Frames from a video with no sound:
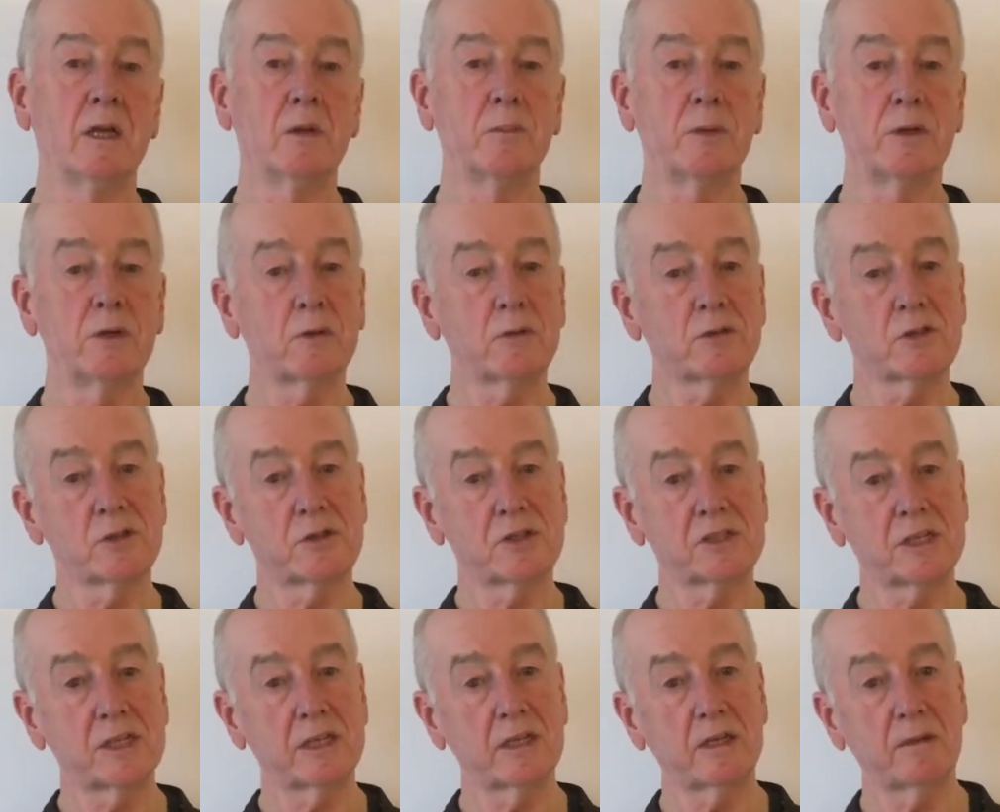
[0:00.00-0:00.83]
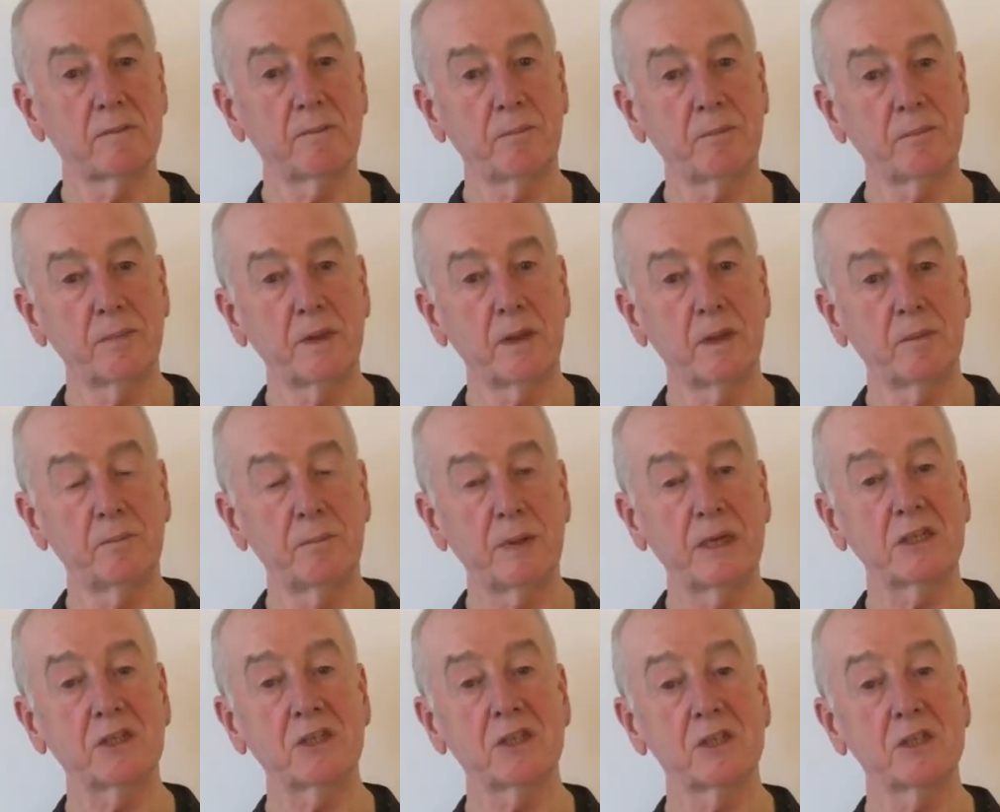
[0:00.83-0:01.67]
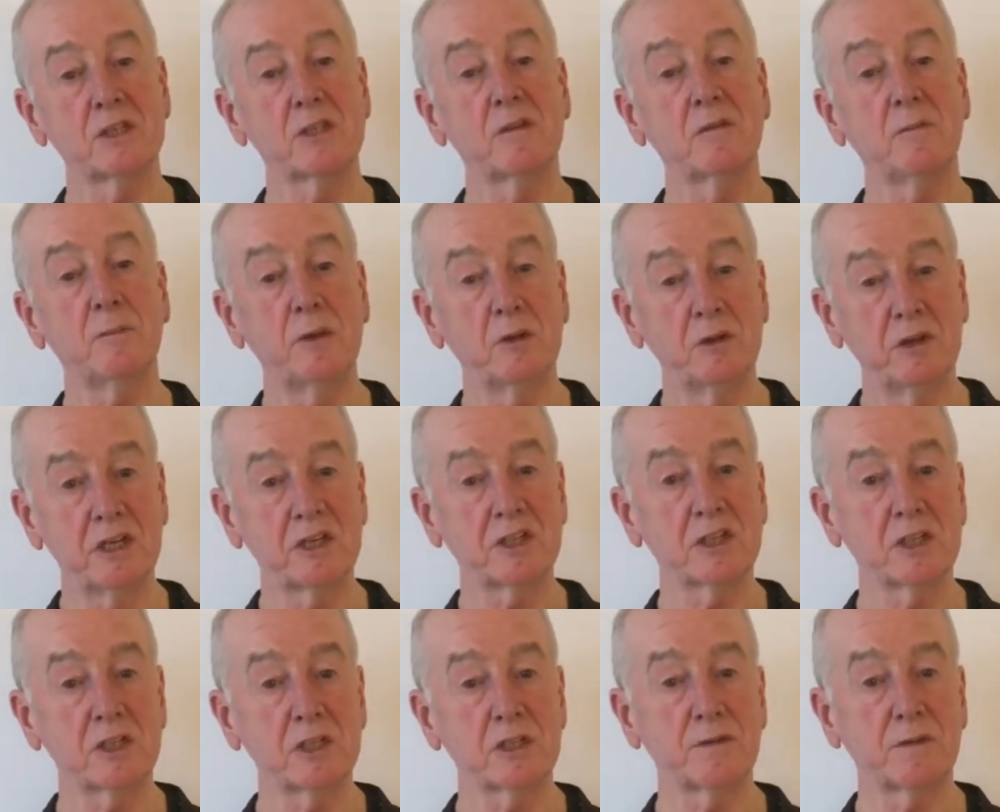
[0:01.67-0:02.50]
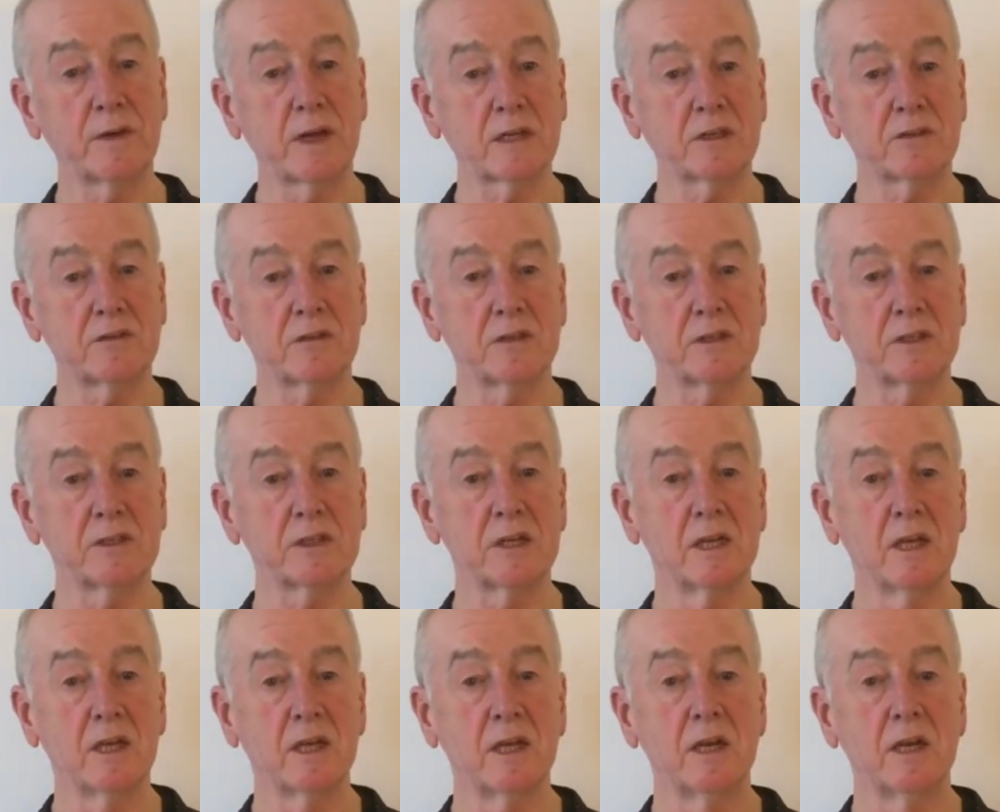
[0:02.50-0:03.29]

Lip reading: but also seeing pictures of munitions factories.